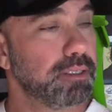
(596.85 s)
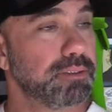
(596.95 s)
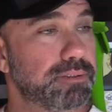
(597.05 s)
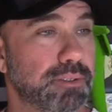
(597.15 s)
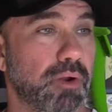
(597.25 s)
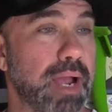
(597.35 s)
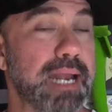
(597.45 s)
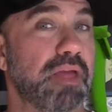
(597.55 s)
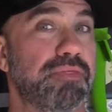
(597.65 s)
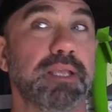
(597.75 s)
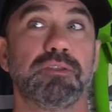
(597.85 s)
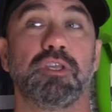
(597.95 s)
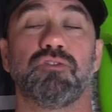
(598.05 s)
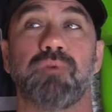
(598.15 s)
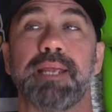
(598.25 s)
So, and I think
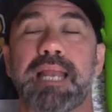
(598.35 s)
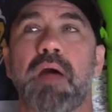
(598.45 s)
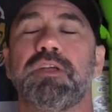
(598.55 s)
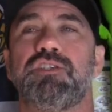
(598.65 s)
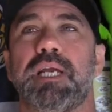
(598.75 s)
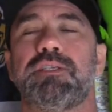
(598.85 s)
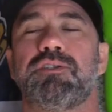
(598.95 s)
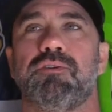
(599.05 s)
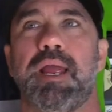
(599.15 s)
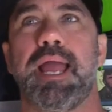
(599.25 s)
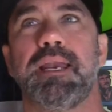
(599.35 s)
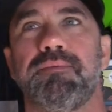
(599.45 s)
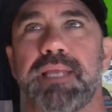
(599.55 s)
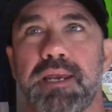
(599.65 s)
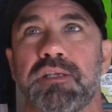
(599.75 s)
that right now the Jets are ahead
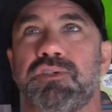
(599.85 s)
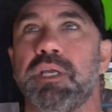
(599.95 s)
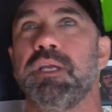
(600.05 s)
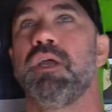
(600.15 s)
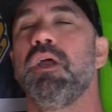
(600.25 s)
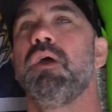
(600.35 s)
of Tennessee,